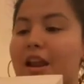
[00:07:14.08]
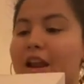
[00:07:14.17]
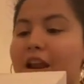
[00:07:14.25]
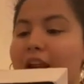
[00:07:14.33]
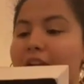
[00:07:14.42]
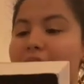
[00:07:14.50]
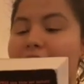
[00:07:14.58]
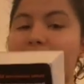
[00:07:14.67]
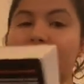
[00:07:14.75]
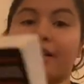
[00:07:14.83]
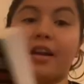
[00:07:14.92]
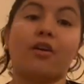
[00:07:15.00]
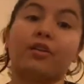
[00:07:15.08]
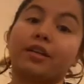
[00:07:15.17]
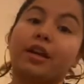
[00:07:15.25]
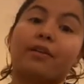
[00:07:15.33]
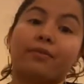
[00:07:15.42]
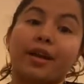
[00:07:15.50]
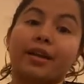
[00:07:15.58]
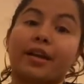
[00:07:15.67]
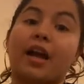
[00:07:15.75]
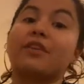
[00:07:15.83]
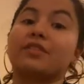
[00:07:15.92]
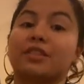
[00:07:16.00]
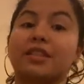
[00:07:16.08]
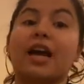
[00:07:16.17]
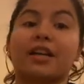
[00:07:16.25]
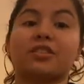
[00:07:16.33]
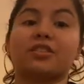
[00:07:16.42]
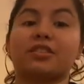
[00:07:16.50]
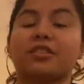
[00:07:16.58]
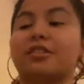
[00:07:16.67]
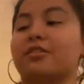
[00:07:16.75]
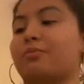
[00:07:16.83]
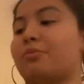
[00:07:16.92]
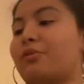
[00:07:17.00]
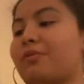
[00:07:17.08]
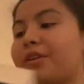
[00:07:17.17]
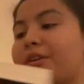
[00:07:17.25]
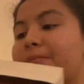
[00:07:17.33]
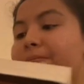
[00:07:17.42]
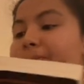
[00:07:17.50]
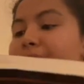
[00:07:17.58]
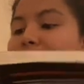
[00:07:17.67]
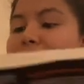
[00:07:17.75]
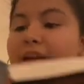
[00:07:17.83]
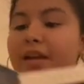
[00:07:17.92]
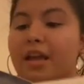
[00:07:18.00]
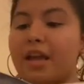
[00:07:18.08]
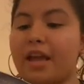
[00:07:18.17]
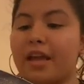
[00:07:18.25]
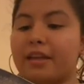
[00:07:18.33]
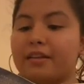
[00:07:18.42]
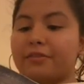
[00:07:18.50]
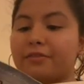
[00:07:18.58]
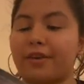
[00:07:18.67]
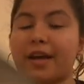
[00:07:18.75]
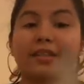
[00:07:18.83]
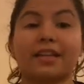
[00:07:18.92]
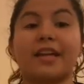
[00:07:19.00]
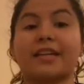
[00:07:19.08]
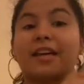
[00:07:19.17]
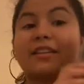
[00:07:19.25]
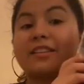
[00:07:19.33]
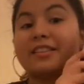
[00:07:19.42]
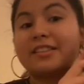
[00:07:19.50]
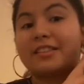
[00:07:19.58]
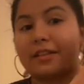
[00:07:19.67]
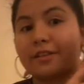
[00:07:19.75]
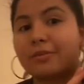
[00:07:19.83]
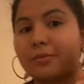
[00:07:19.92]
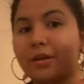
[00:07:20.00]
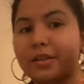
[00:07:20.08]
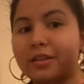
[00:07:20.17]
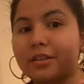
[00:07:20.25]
And not only I read it, I've actually seen the movie. And the fact that I got the second one,